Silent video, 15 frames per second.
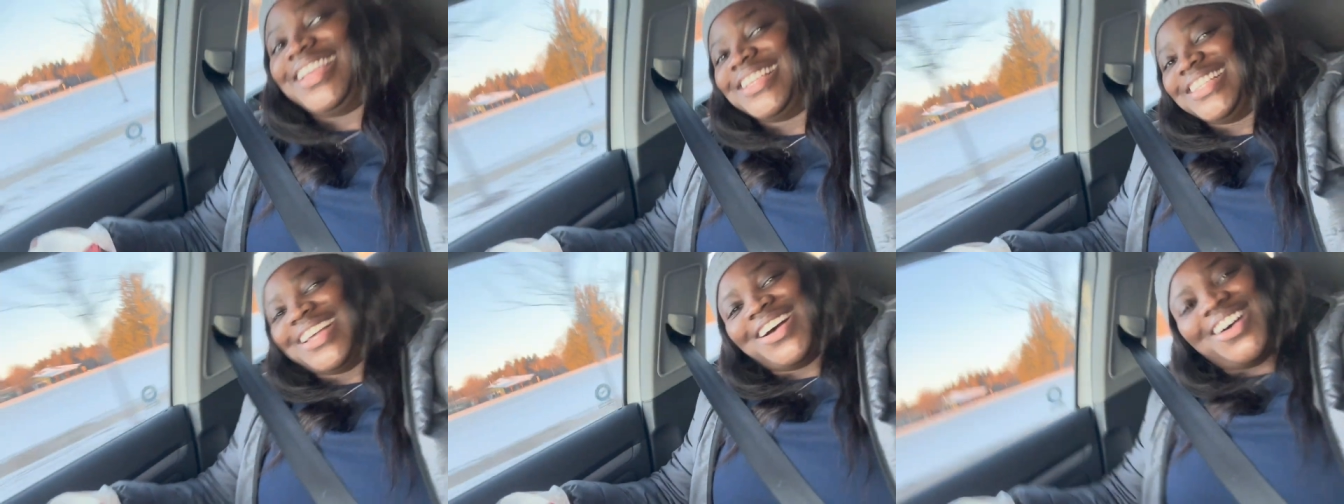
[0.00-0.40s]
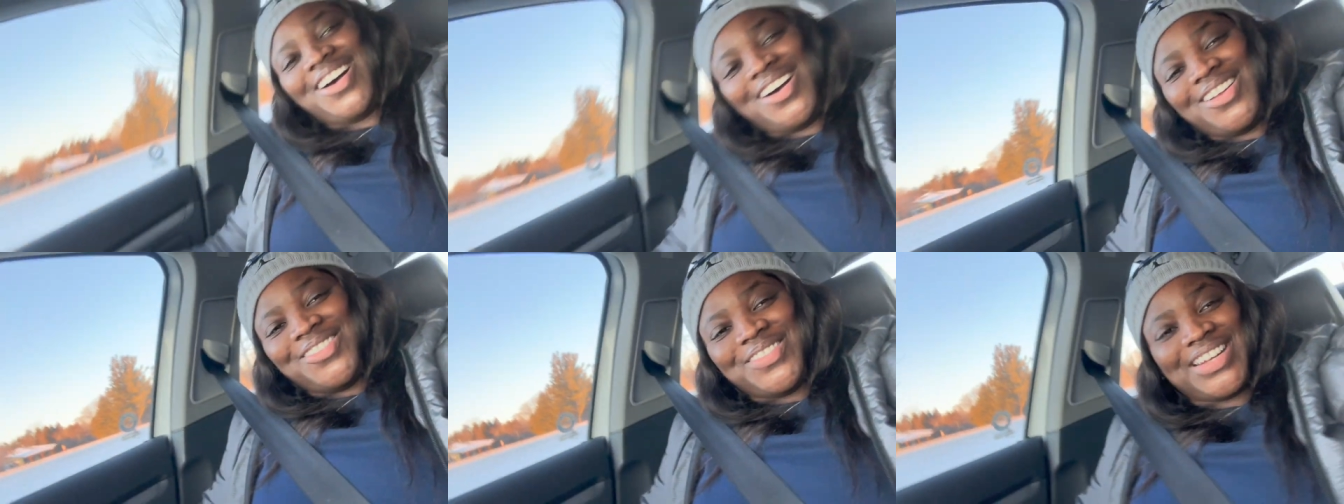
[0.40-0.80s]

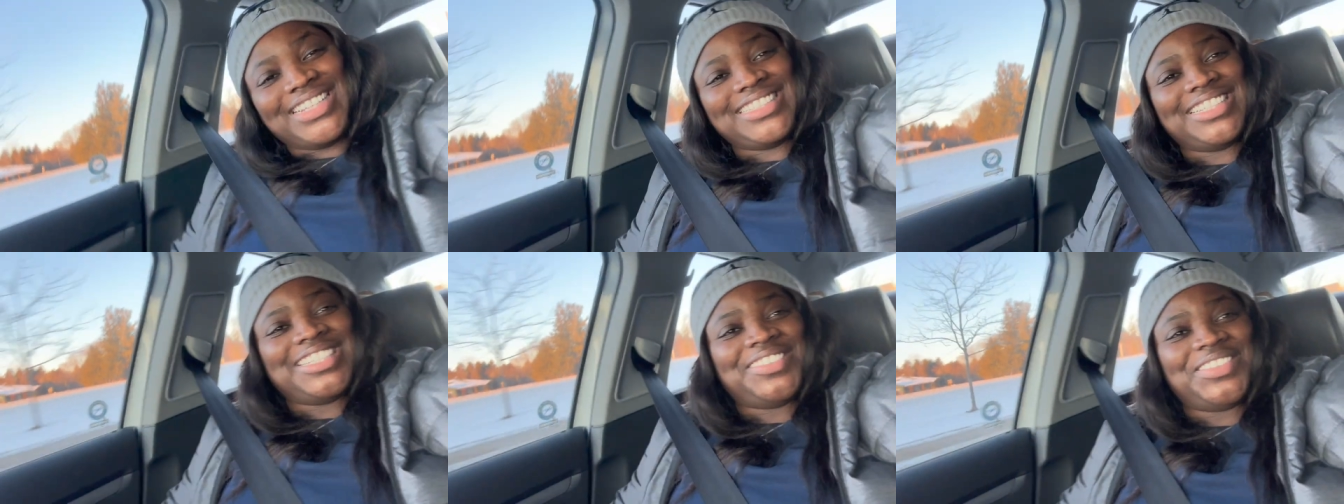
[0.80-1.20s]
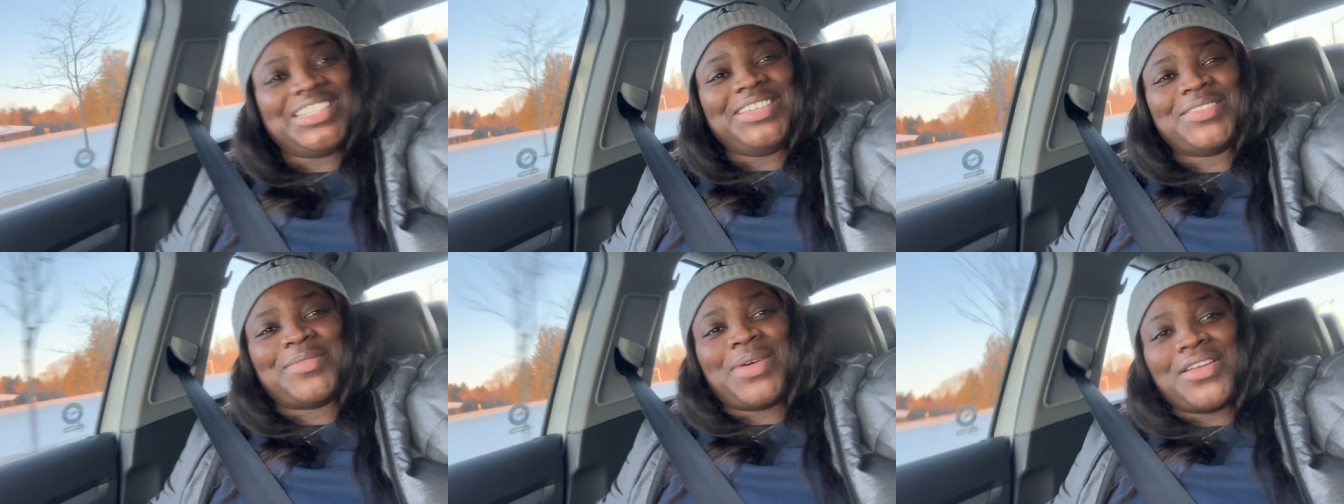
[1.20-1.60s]
Y'all, when I tell you one
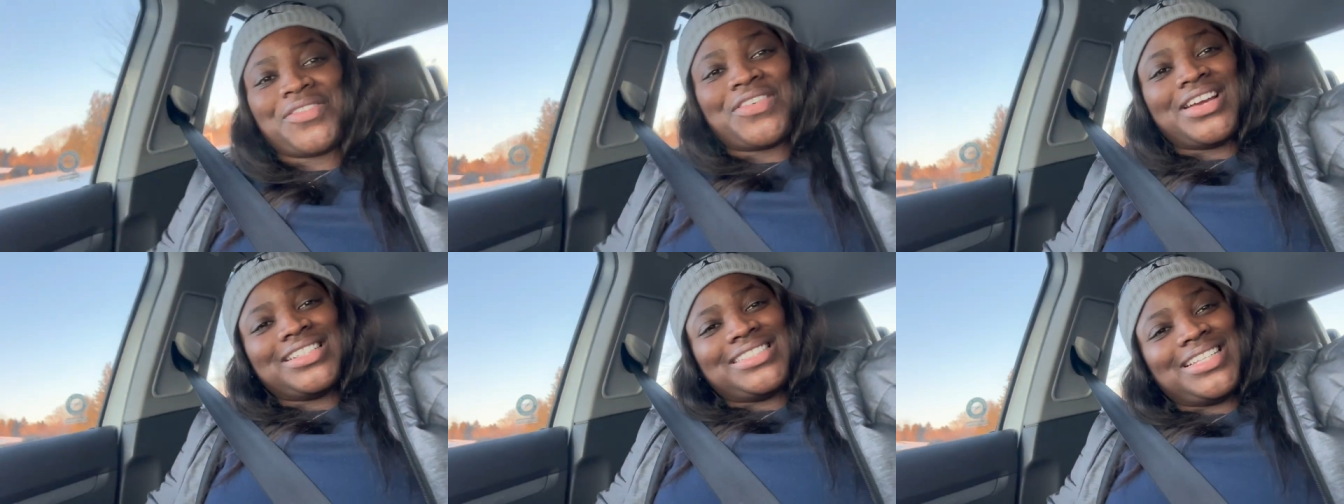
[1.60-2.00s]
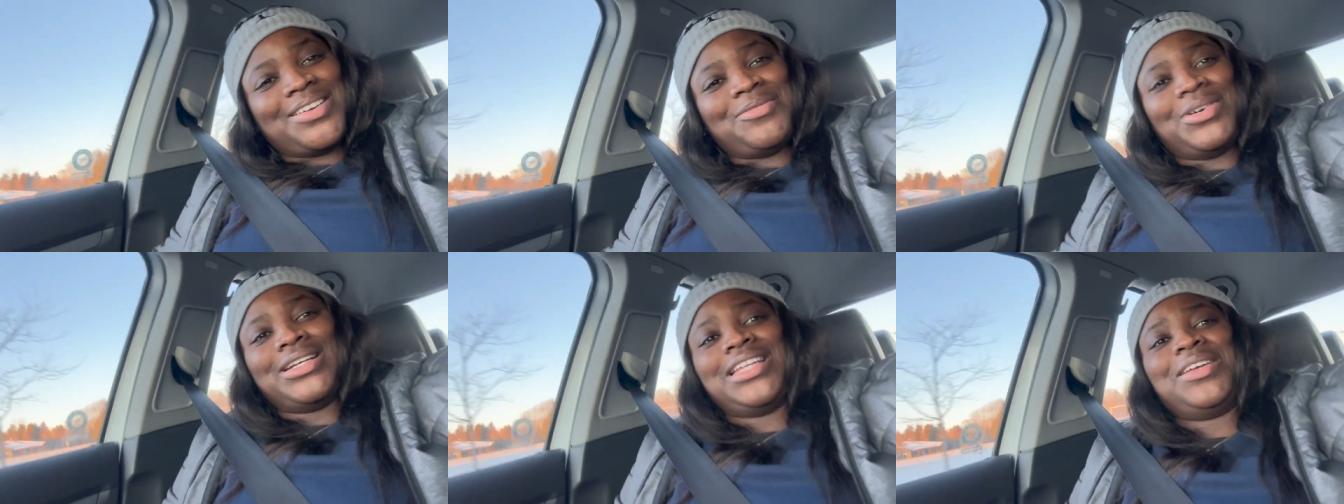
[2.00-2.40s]
thing with my friends,
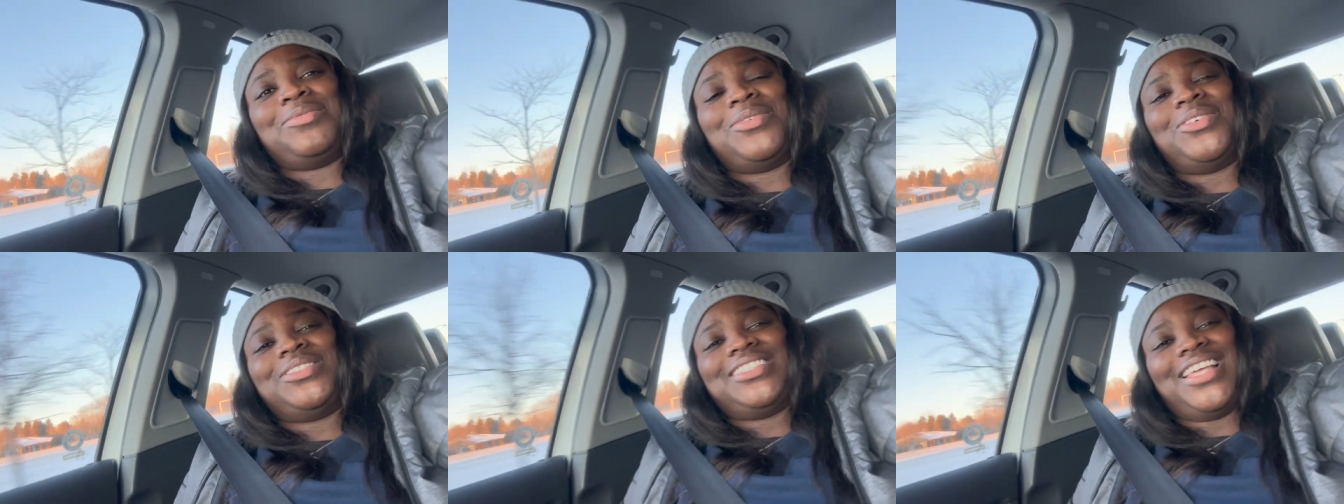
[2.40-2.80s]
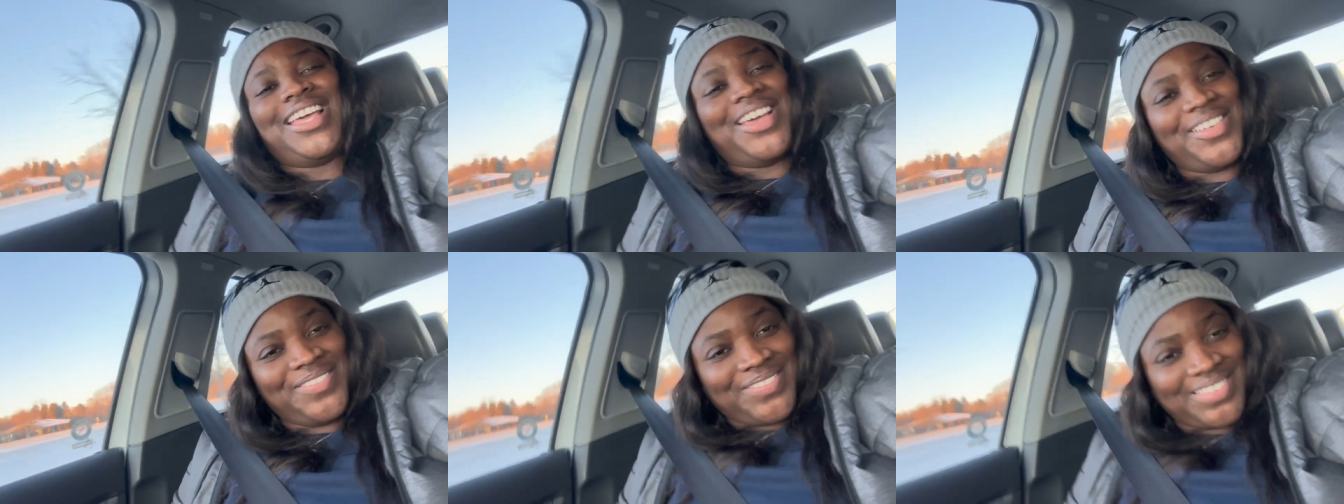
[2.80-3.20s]
then one thing go
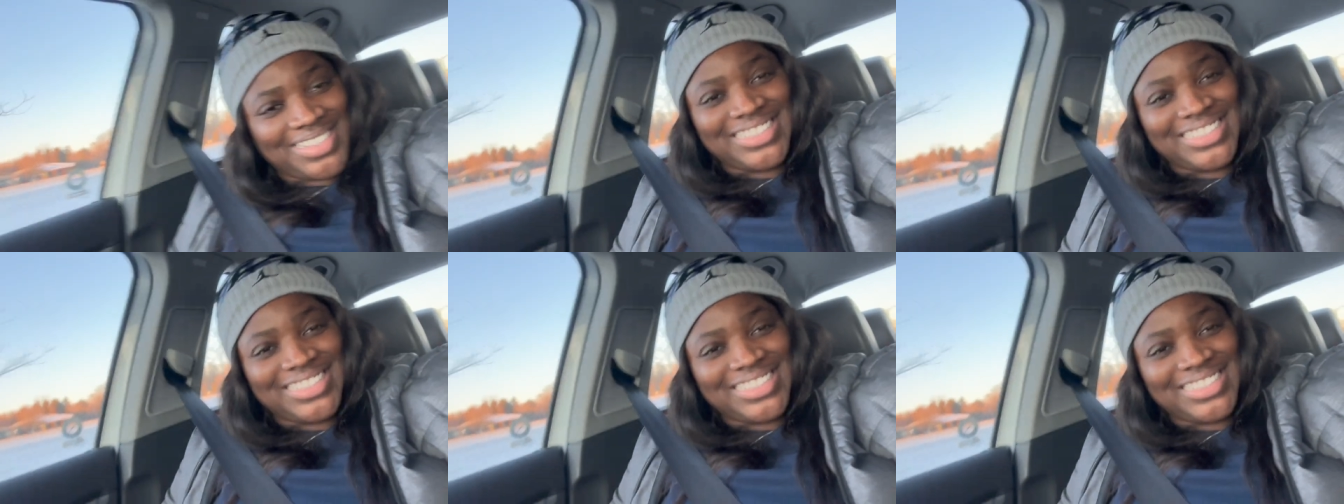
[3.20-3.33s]
down,